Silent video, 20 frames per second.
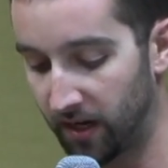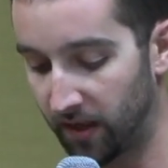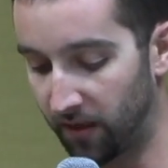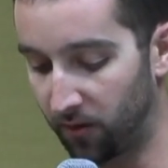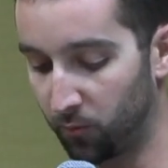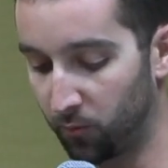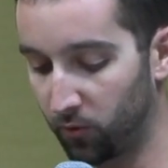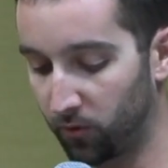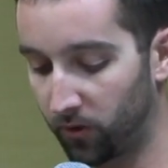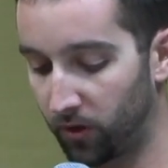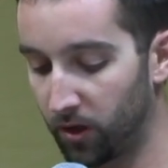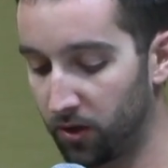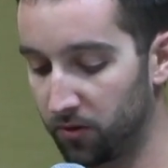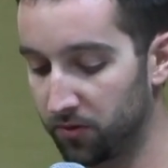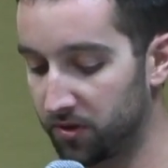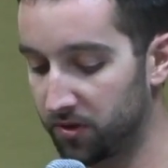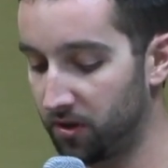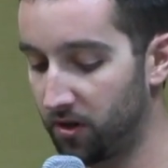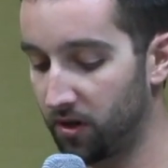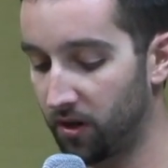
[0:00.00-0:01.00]
And then we'll
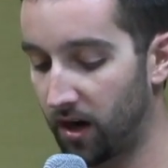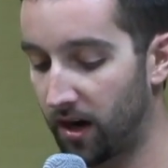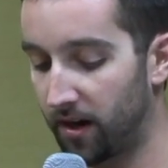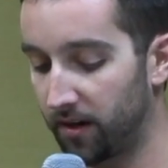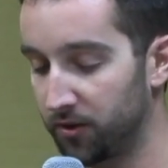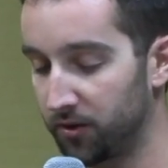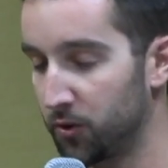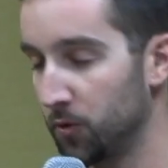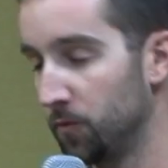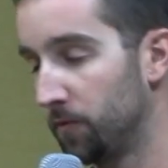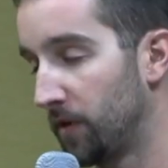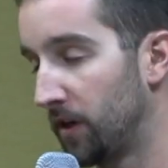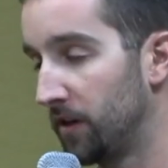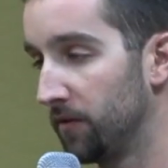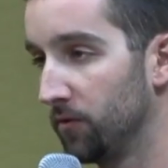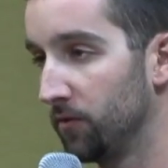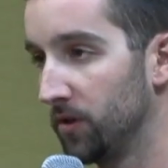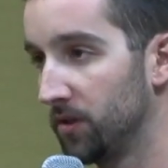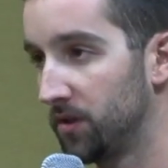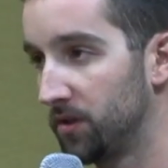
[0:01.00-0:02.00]
close the year out at two
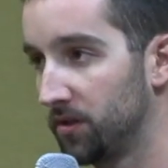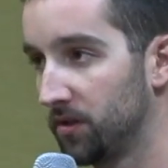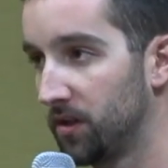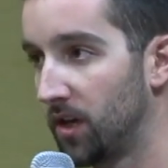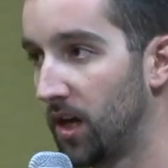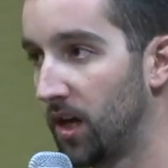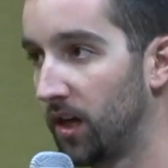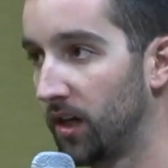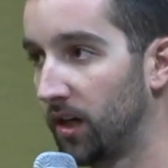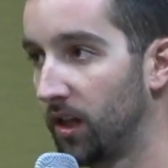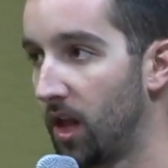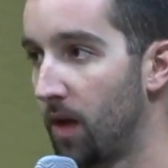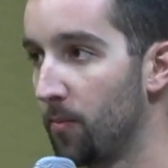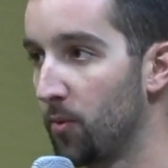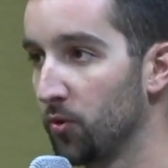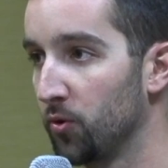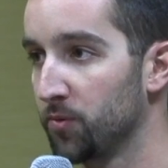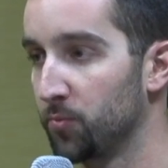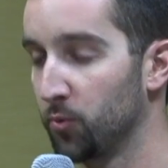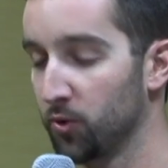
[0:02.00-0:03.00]
favorites, uh,
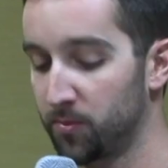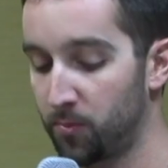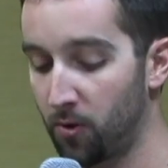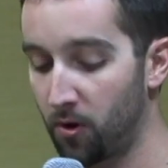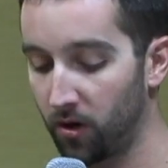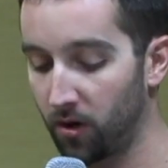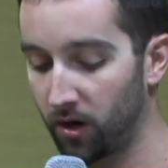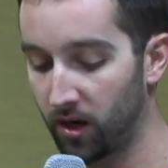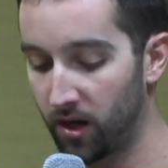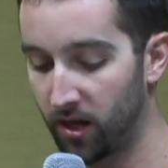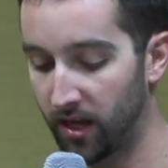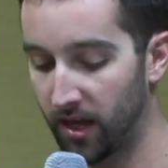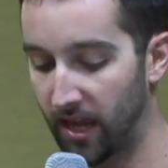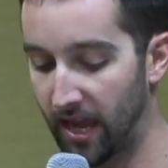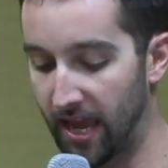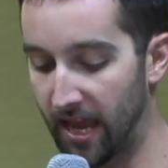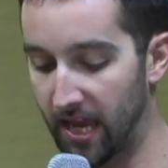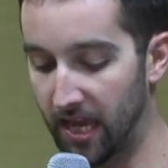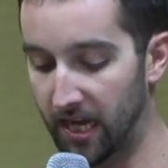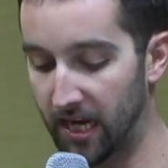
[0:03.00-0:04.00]
Galot Motor Sports Park
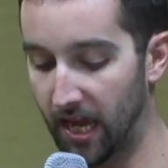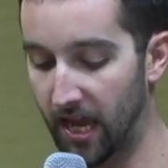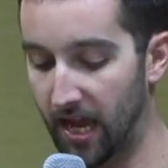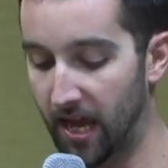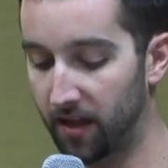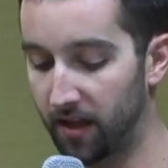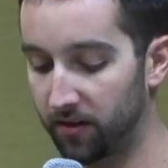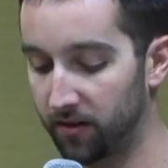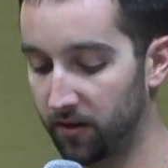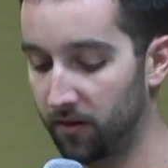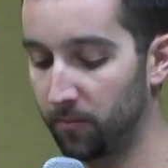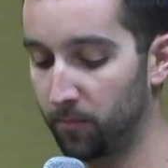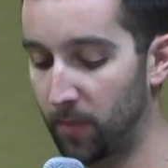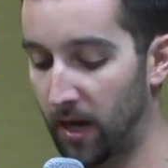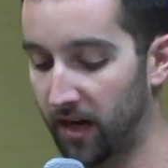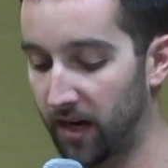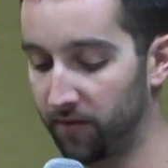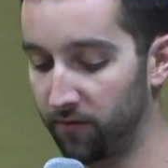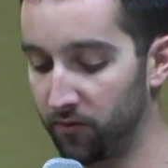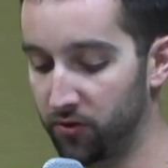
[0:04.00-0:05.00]
and at
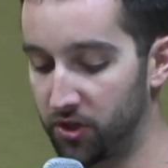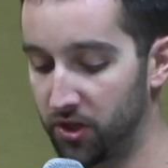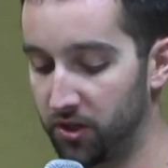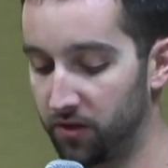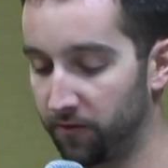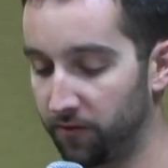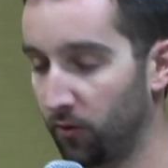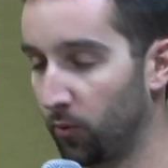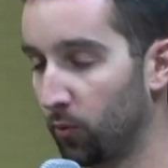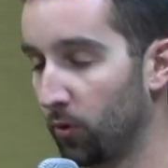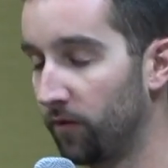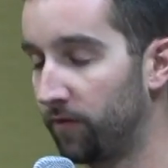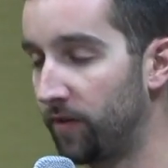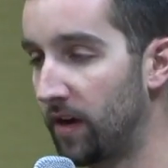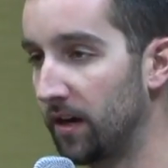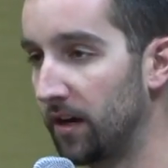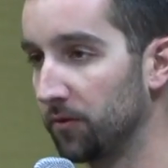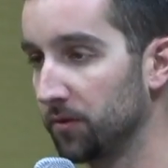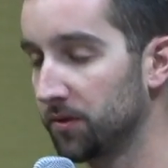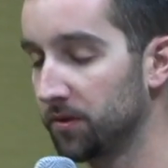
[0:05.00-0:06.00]
back in Virginia for the World
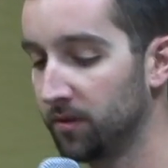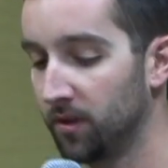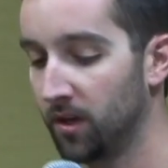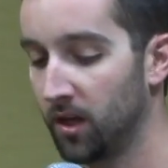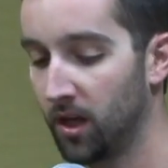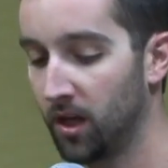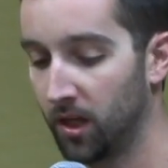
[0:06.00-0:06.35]
Finals.